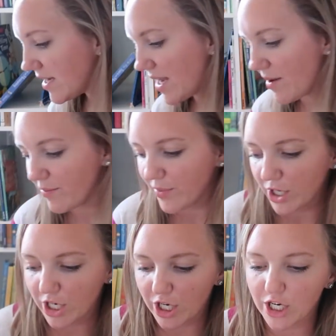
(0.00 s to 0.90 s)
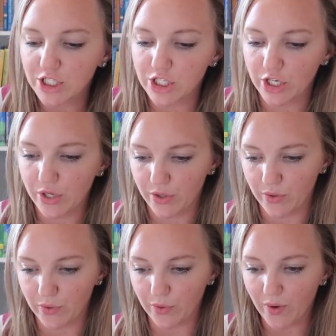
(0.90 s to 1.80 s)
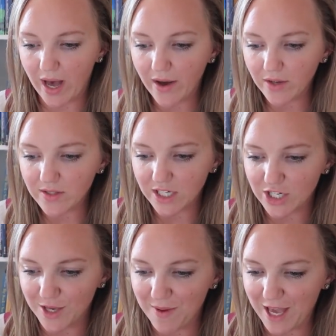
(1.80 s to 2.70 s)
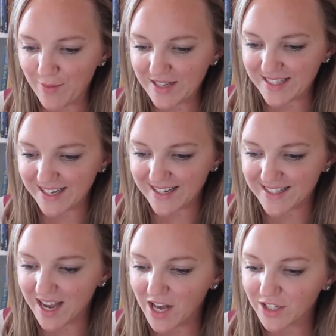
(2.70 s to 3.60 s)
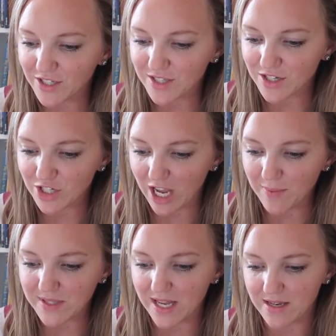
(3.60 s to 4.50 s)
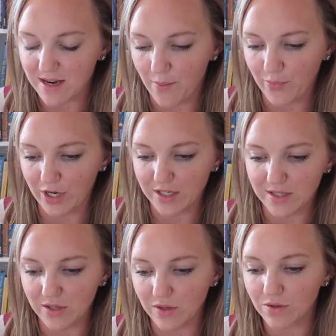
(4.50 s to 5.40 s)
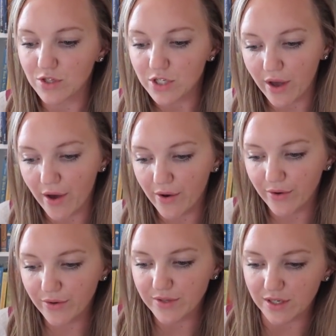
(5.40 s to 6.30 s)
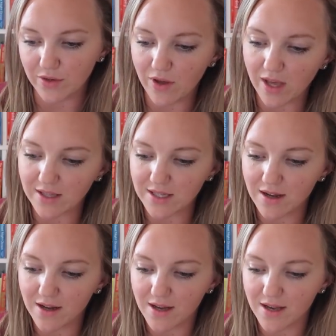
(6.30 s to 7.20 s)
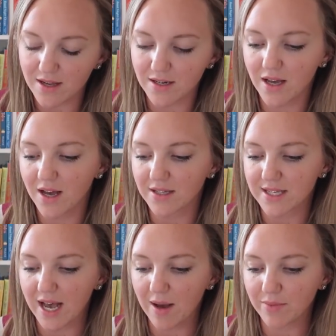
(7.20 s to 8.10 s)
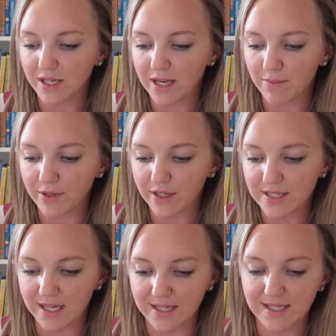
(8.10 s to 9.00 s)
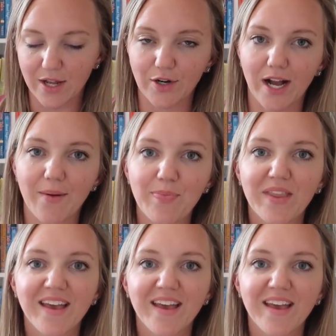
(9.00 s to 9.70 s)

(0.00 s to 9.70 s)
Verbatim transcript: Number two, how do you teach them ABCs, colors, shapes, and numbers? Do you use shows? Are you hands-on, a tablet, books, etc.?